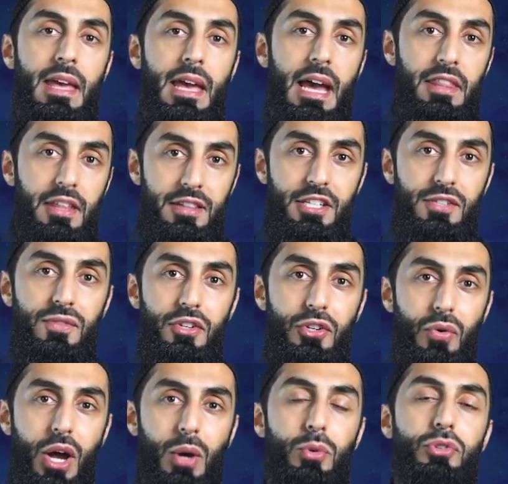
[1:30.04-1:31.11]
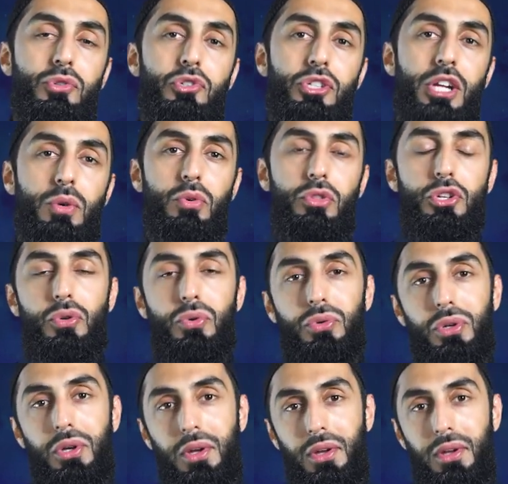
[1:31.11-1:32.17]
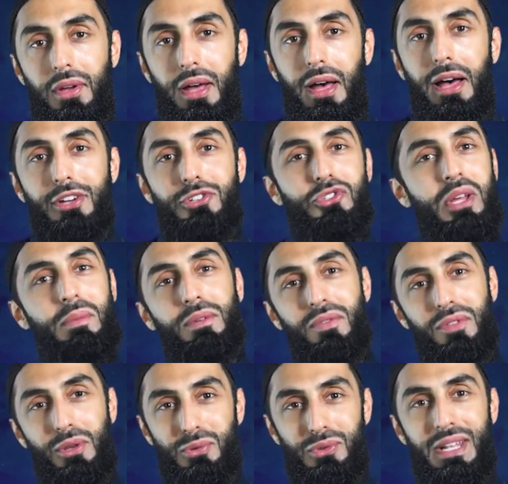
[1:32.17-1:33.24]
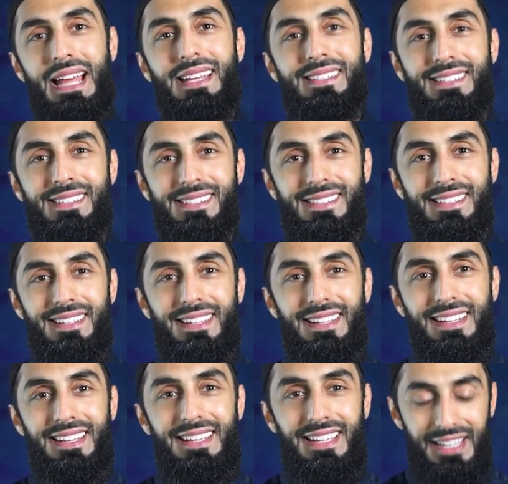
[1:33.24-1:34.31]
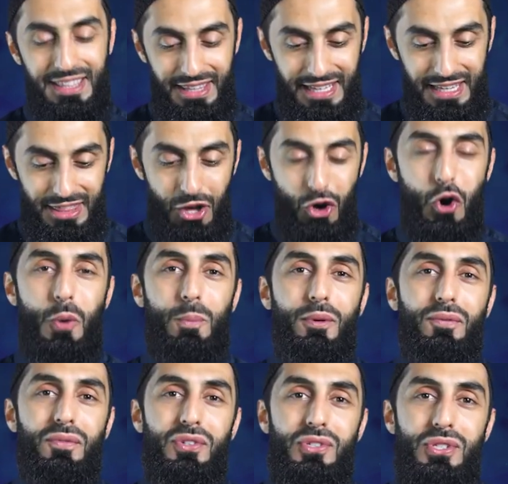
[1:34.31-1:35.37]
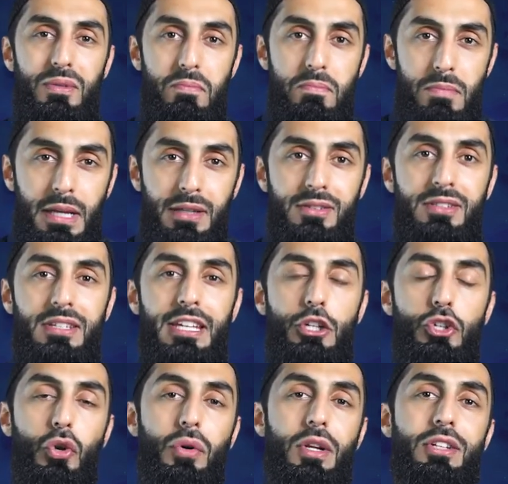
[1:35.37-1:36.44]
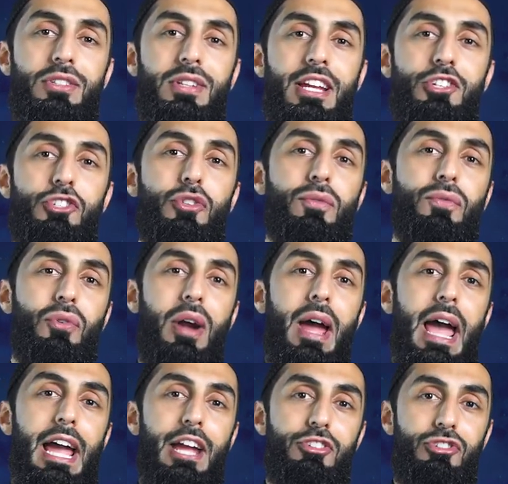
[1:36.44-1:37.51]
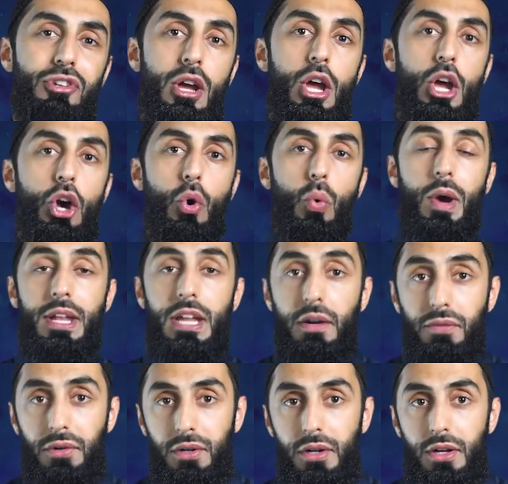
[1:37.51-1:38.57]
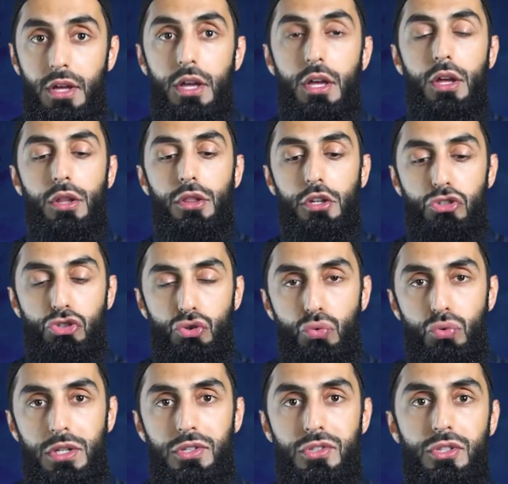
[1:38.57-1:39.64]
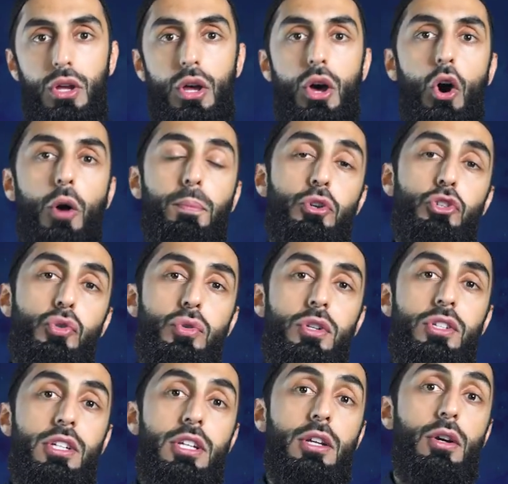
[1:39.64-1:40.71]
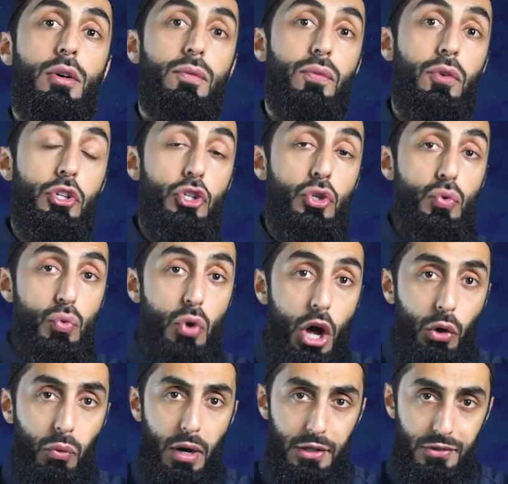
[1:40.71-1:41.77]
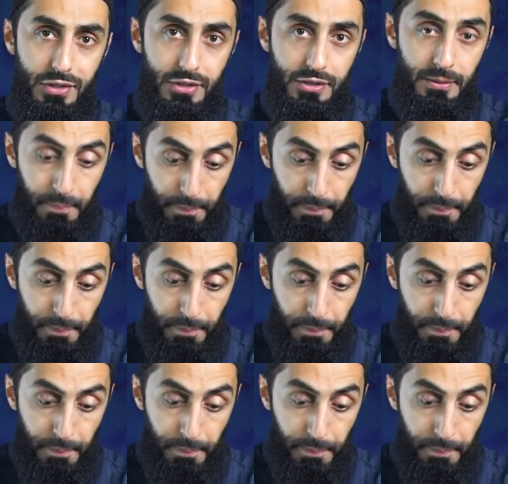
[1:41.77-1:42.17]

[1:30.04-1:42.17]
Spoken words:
And in this video, I want to share with you some of those lessons in the hope of cementing your intention for a Hajj whenever the soonest opportunity for you arises,